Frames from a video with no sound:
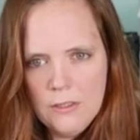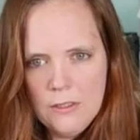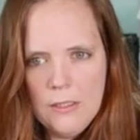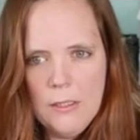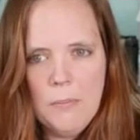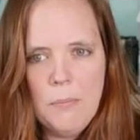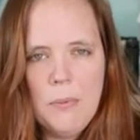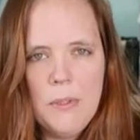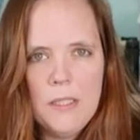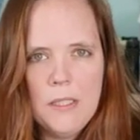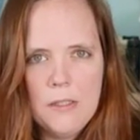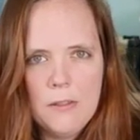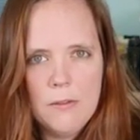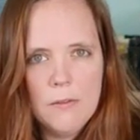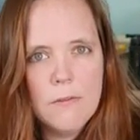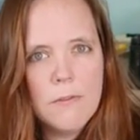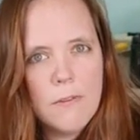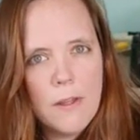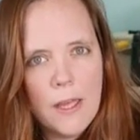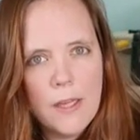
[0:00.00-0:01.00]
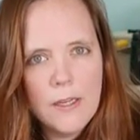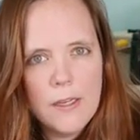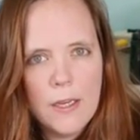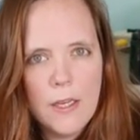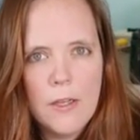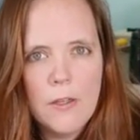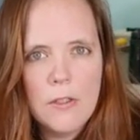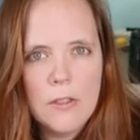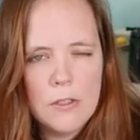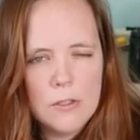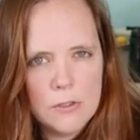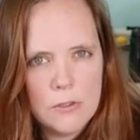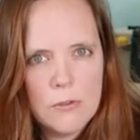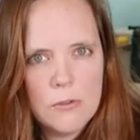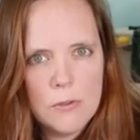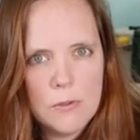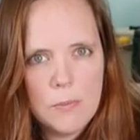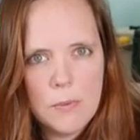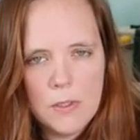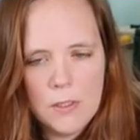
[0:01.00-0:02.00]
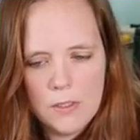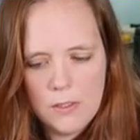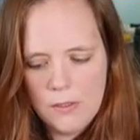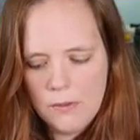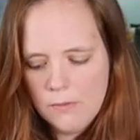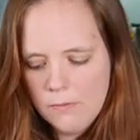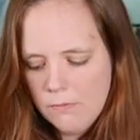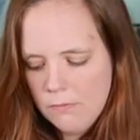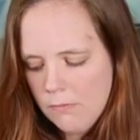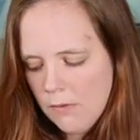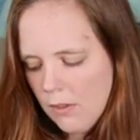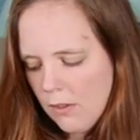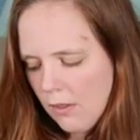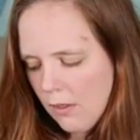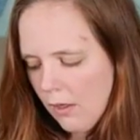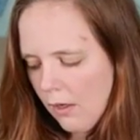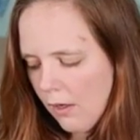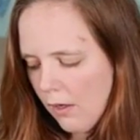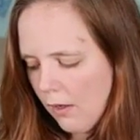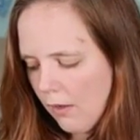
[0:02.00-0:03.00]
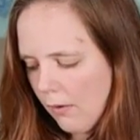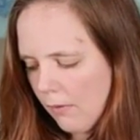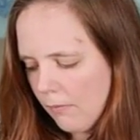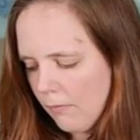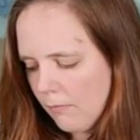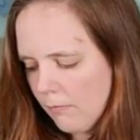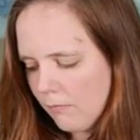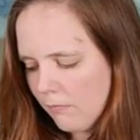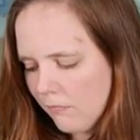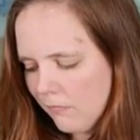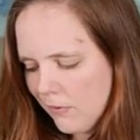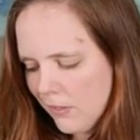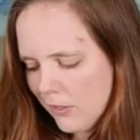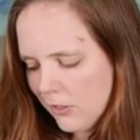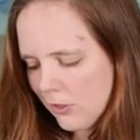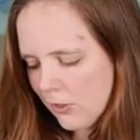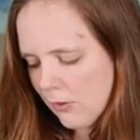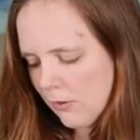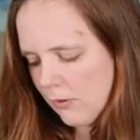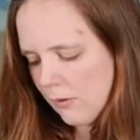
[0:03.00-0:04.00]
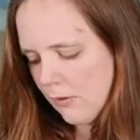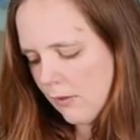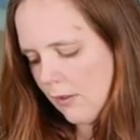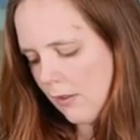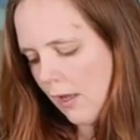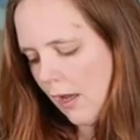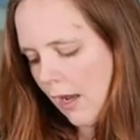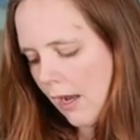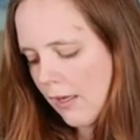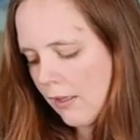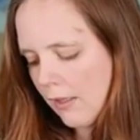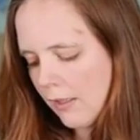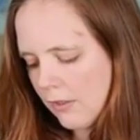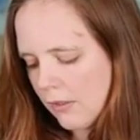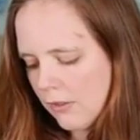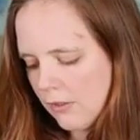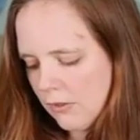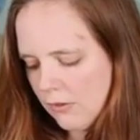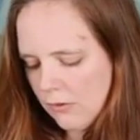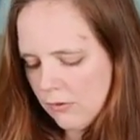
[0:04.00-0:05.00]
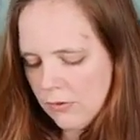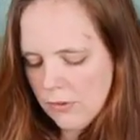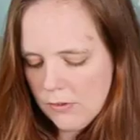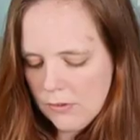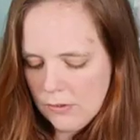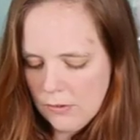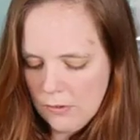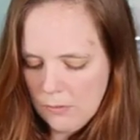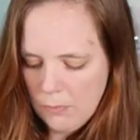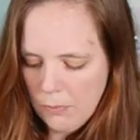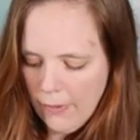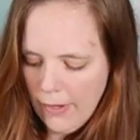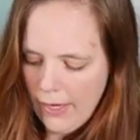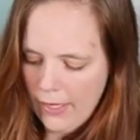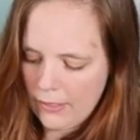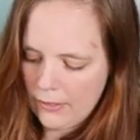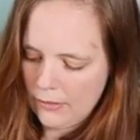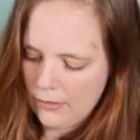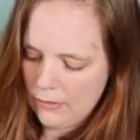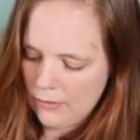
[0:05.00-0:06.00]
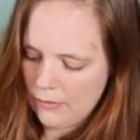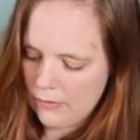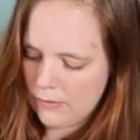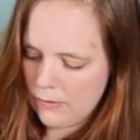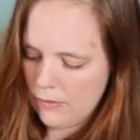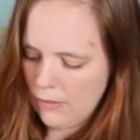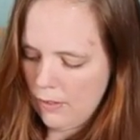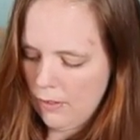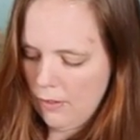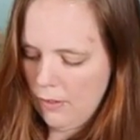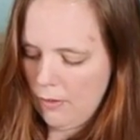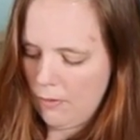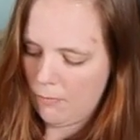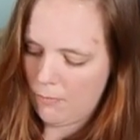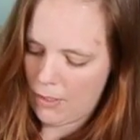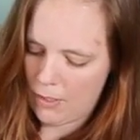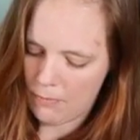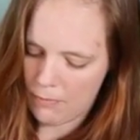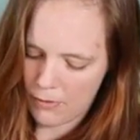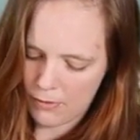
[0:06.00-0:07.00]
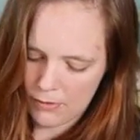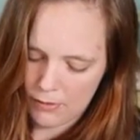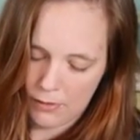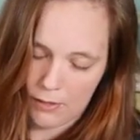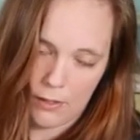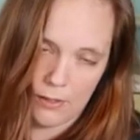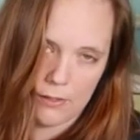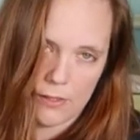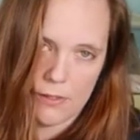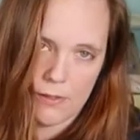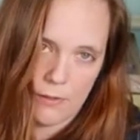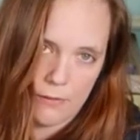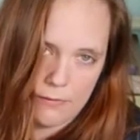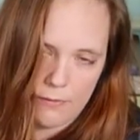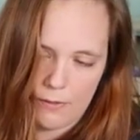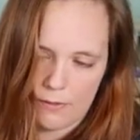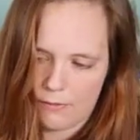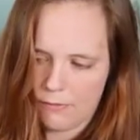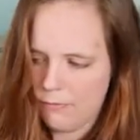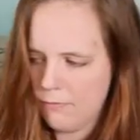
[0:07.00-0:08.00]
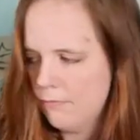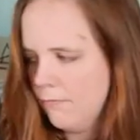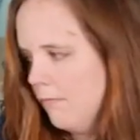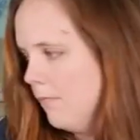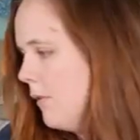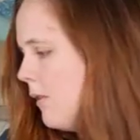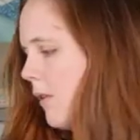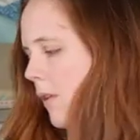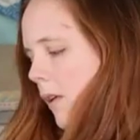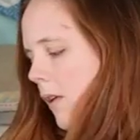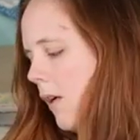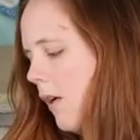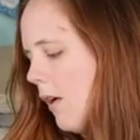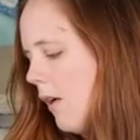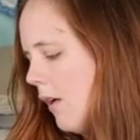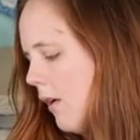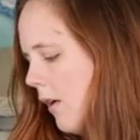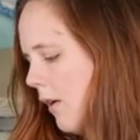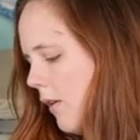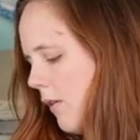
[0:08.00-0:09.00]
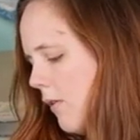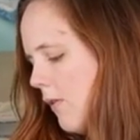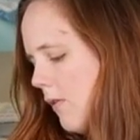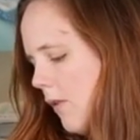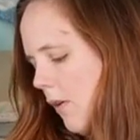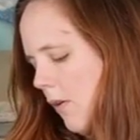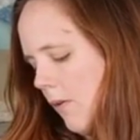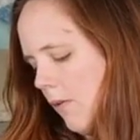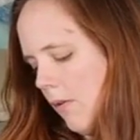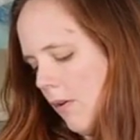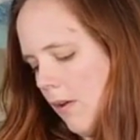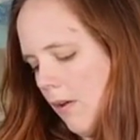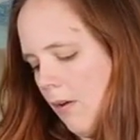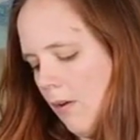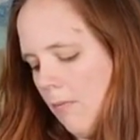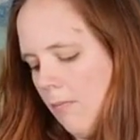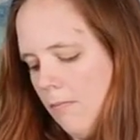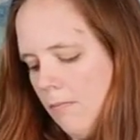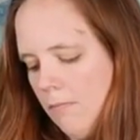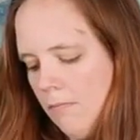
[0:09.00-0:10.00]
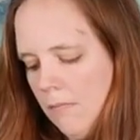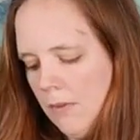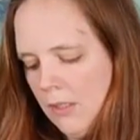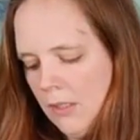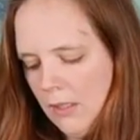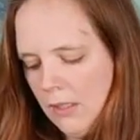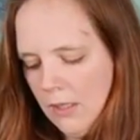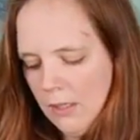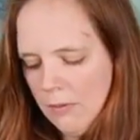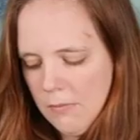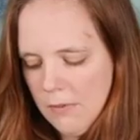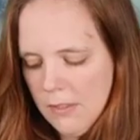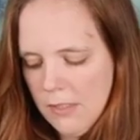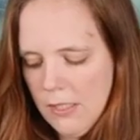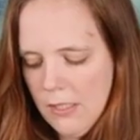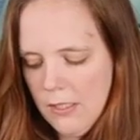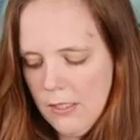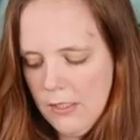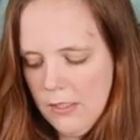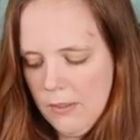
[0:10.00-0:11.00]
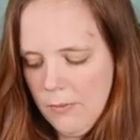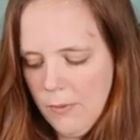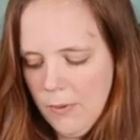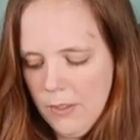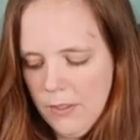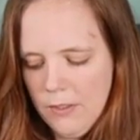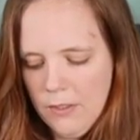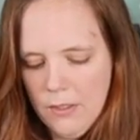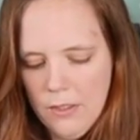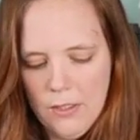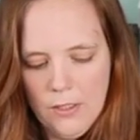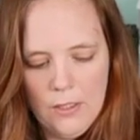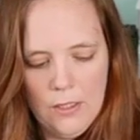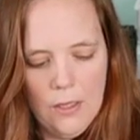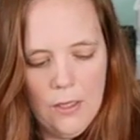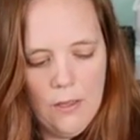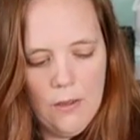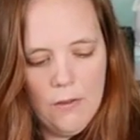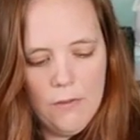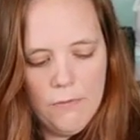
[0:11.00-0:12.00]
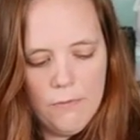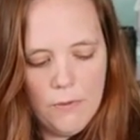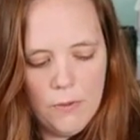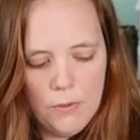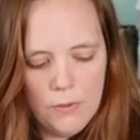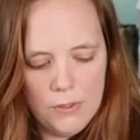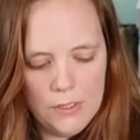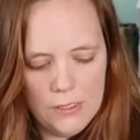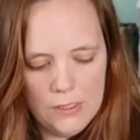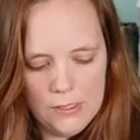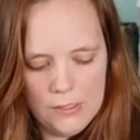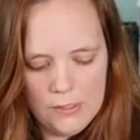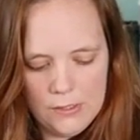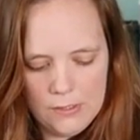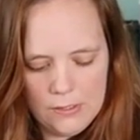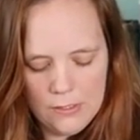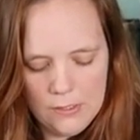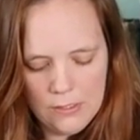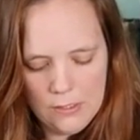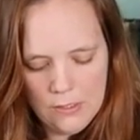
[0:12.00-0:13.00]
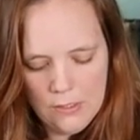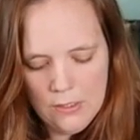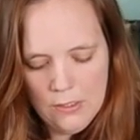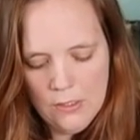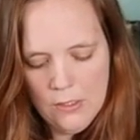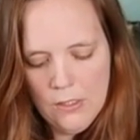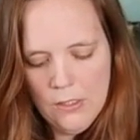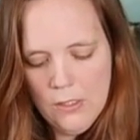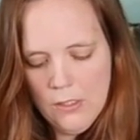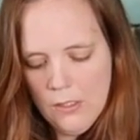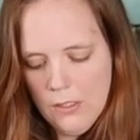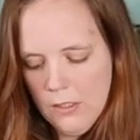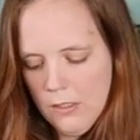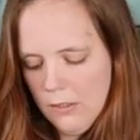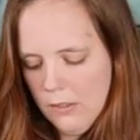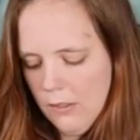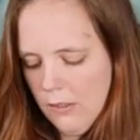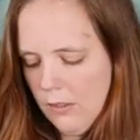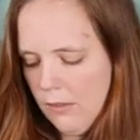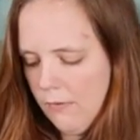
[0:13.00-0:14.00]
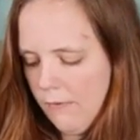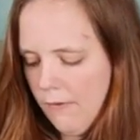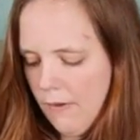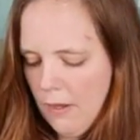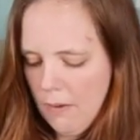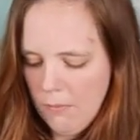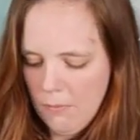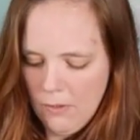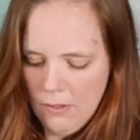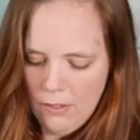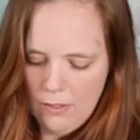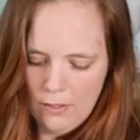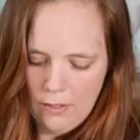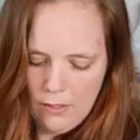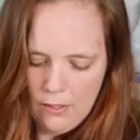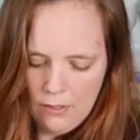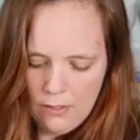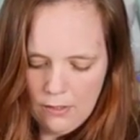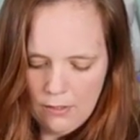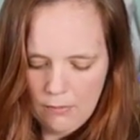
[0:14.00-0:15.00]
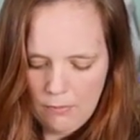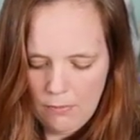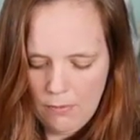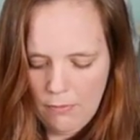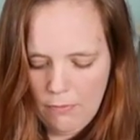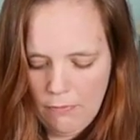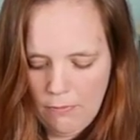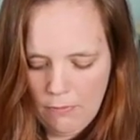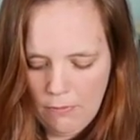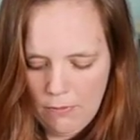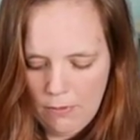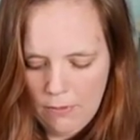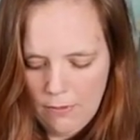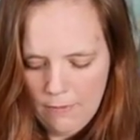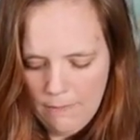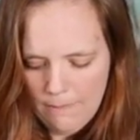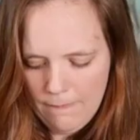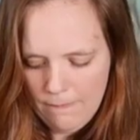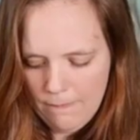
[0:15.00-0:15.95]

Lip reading: it being flattened out and distributed, which I like to do, just good practice. I press a lot of stuff out. I'm just hitting where the fold is on this fabric before.